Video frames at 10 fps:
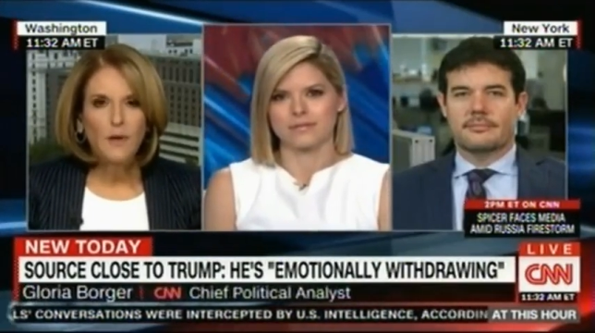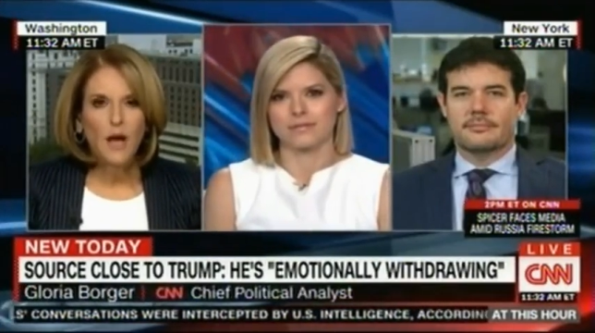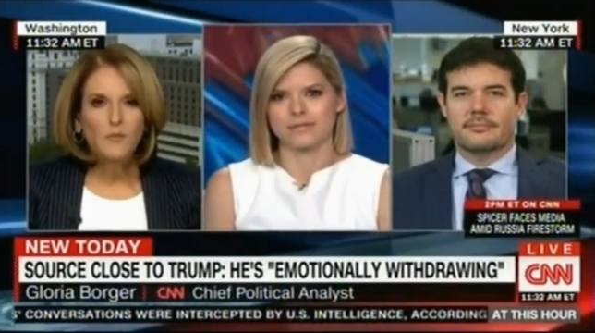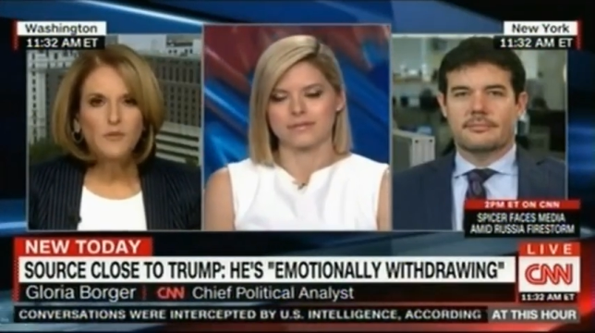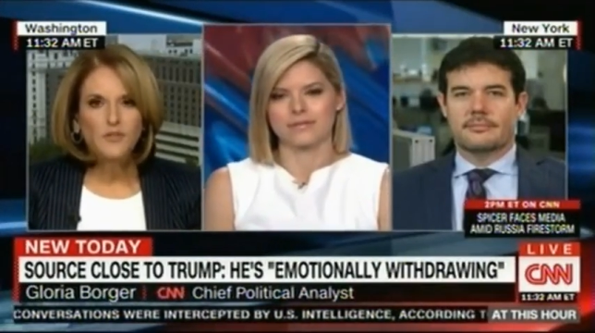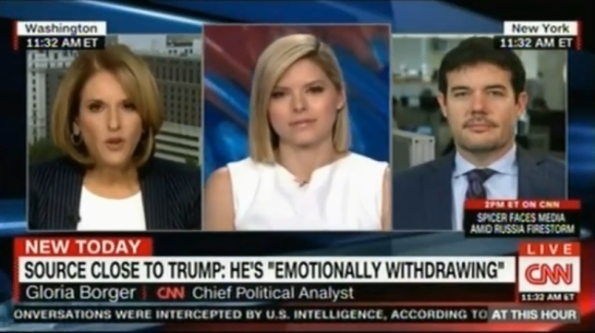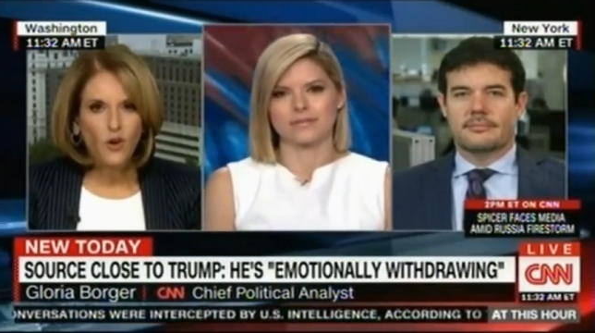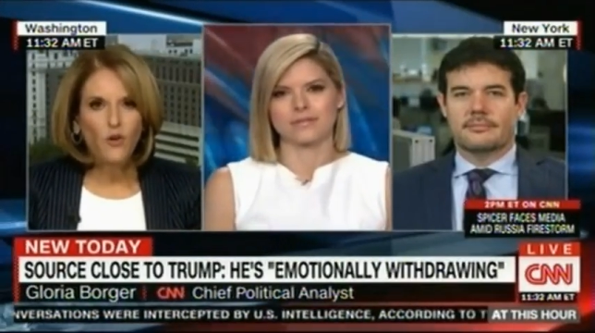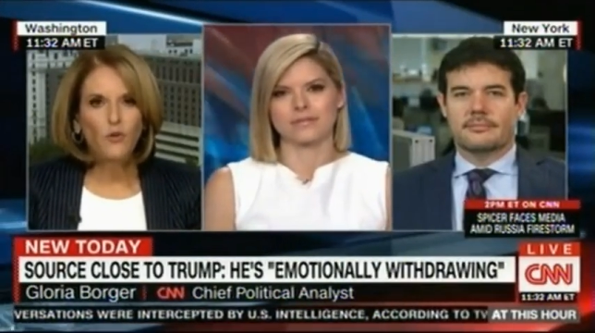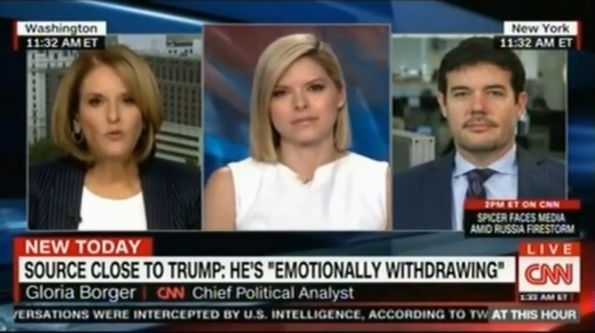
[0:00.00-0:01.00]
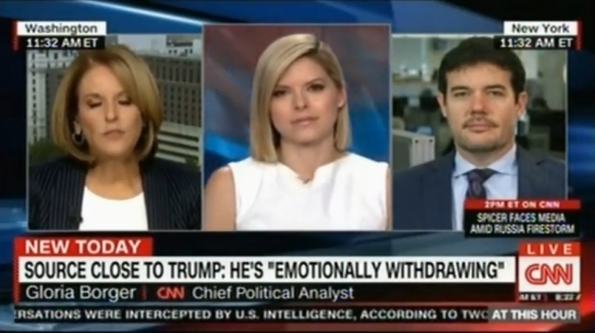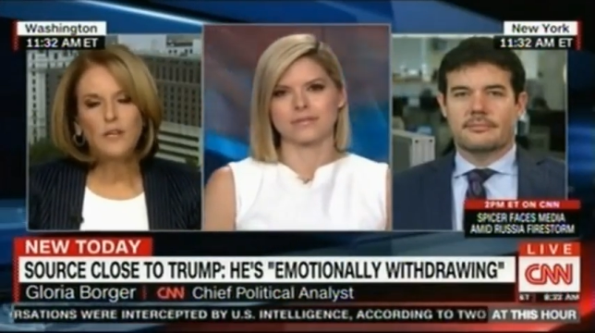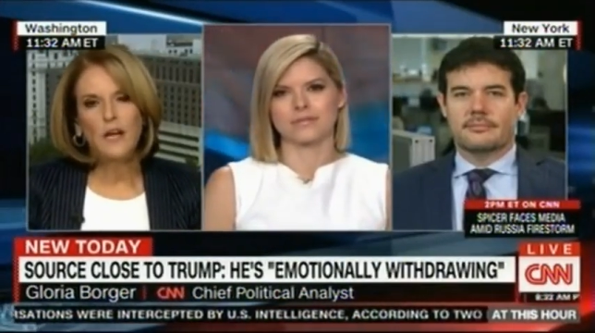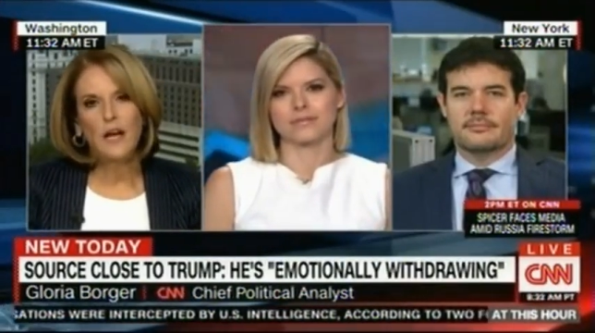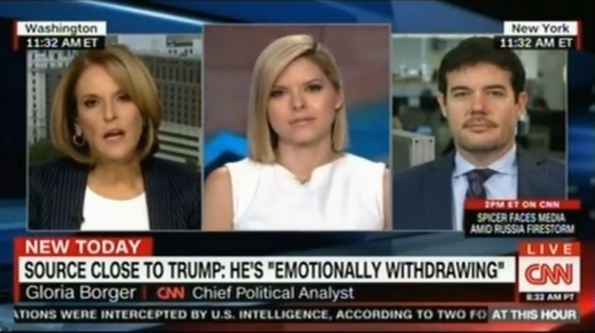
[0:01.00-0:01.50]
Speaker 1: I was told
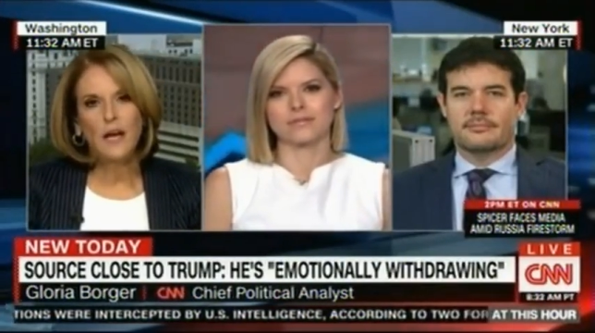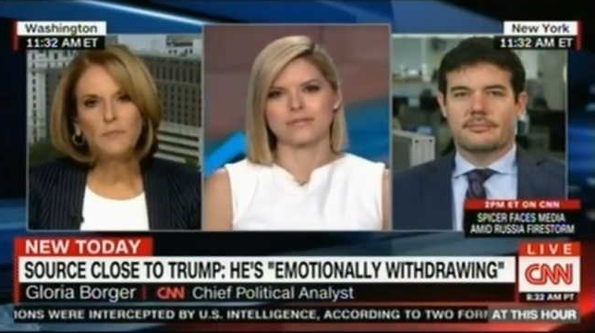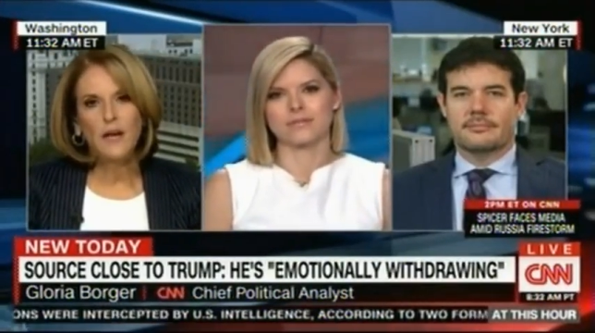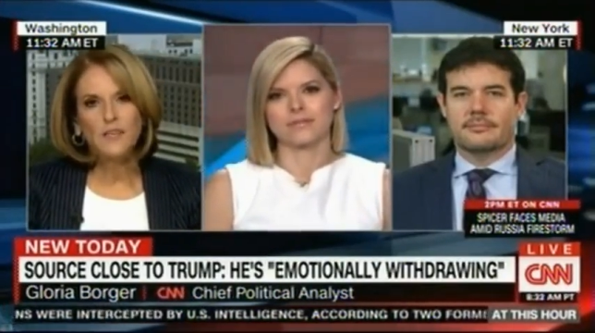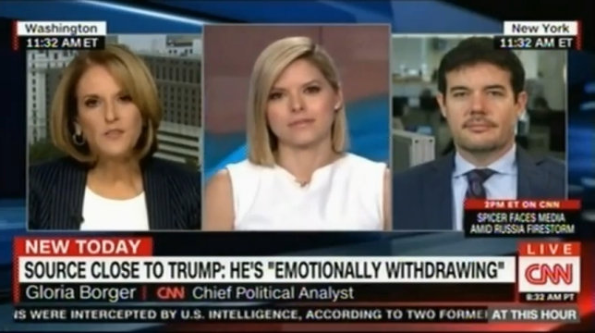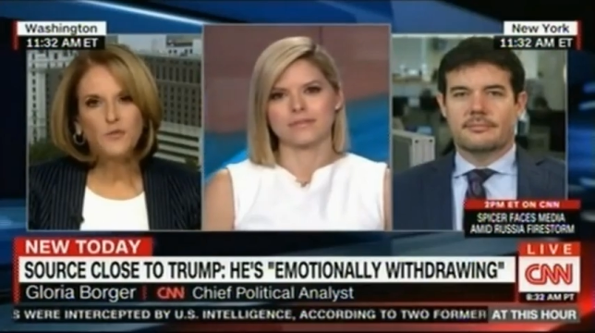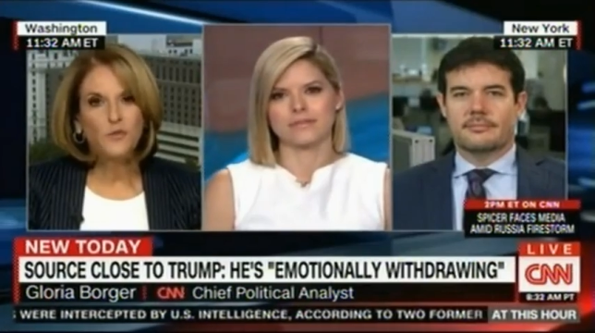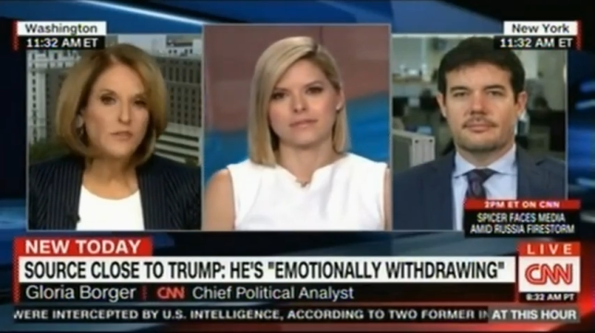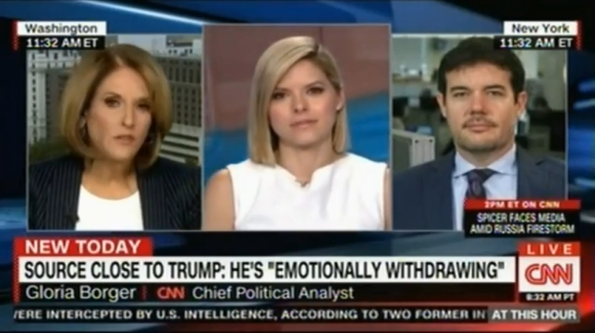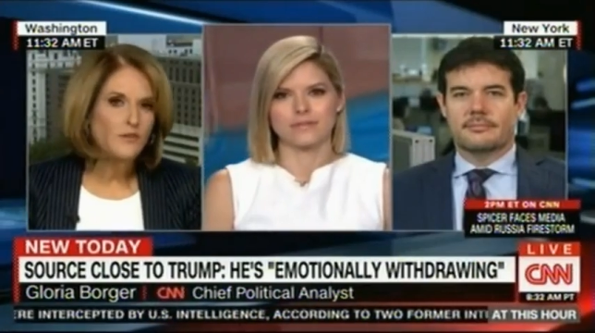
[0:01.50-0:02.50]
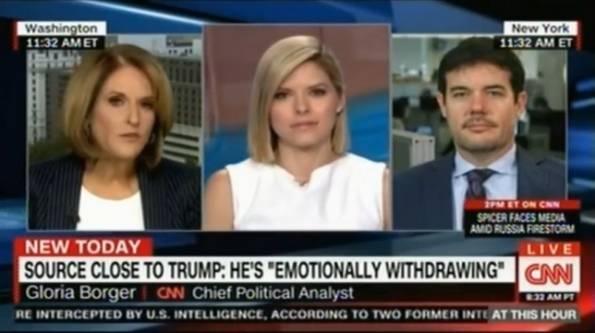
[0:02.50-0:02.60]
uh, by a source close